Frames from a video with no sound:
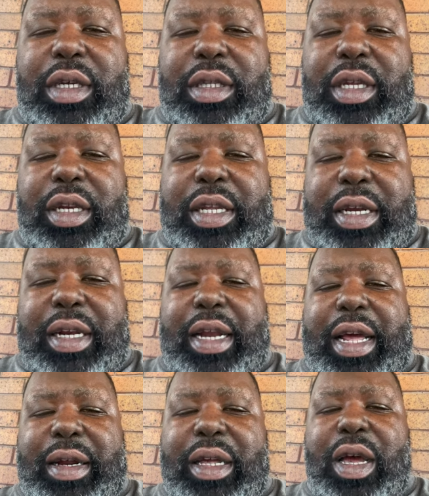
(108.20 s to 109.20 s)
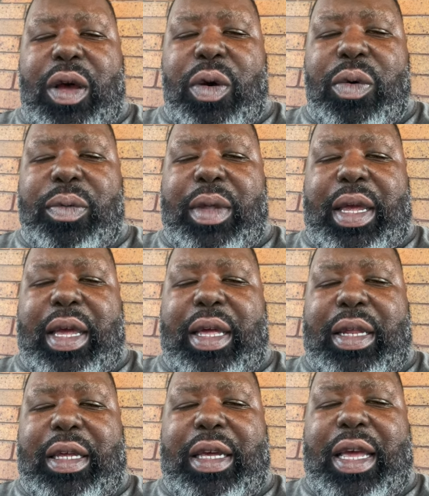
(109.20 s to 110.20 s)
he didn't let it go,
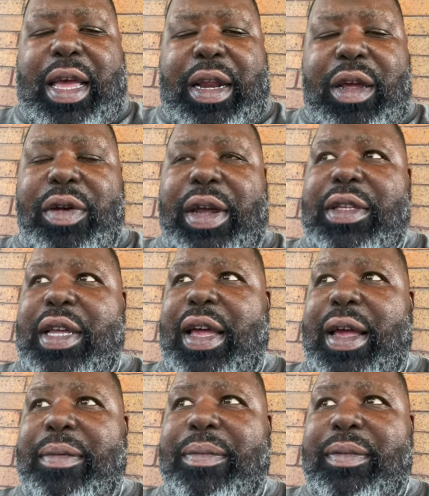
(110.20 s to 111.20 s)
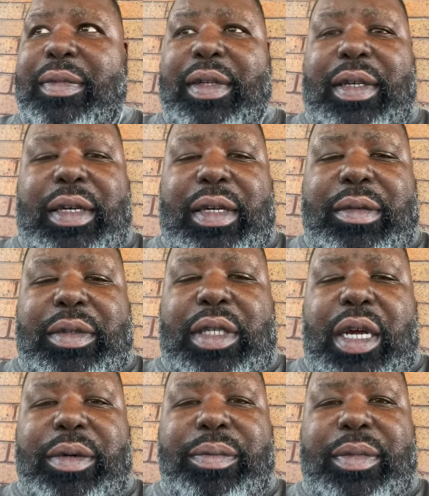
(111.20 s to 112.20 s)
and he had a great time.
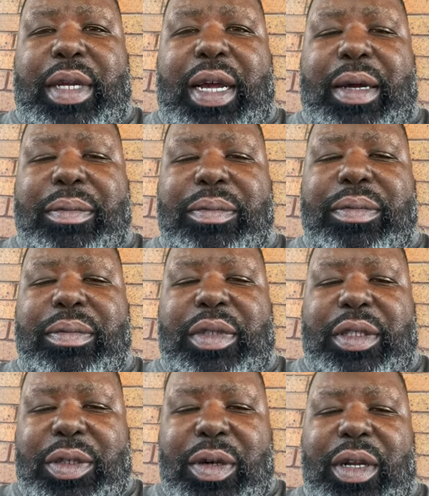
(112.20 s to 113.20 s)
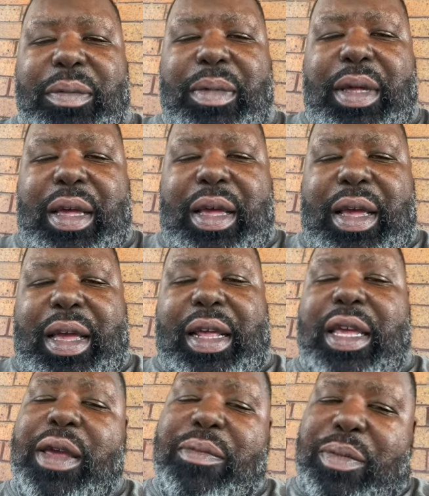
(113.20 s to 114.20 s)
So I'm just gonna. And
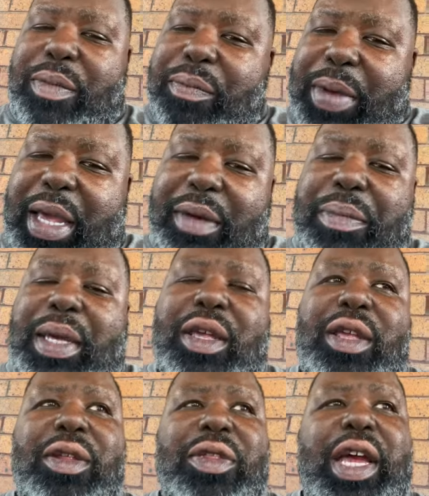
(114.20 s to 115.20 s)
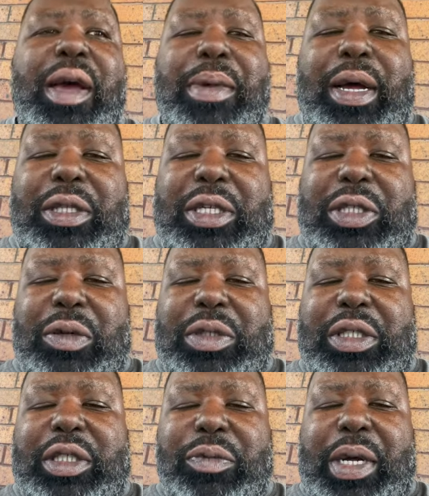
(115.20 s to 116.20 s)
he made me think about this whole
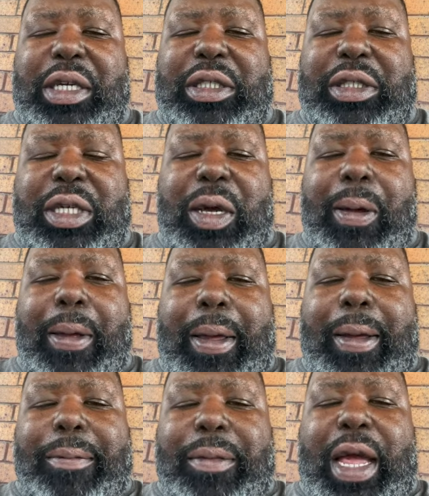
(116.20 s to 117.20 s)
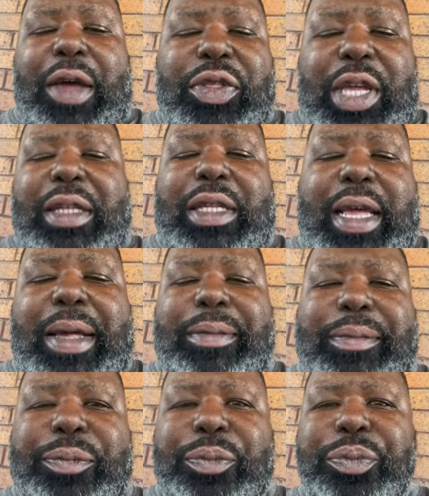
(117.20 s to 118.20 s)
situation. So I think that
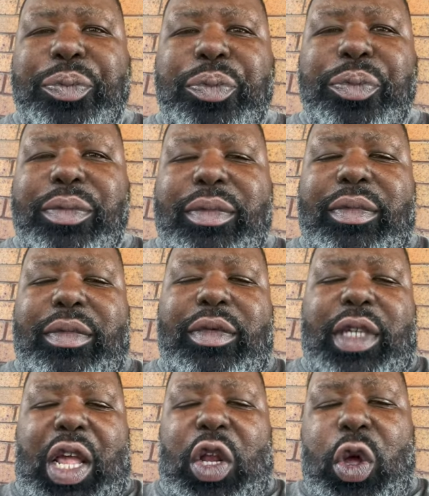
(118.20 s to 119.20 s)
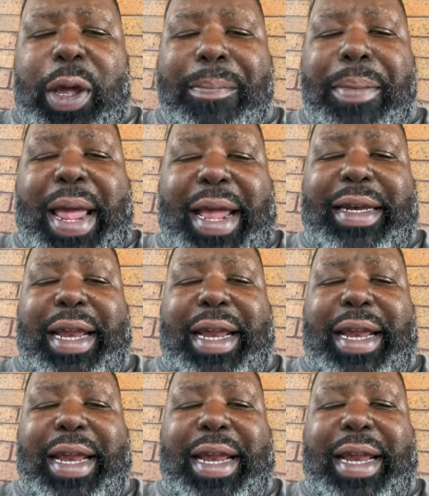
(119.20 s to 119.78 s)
looking back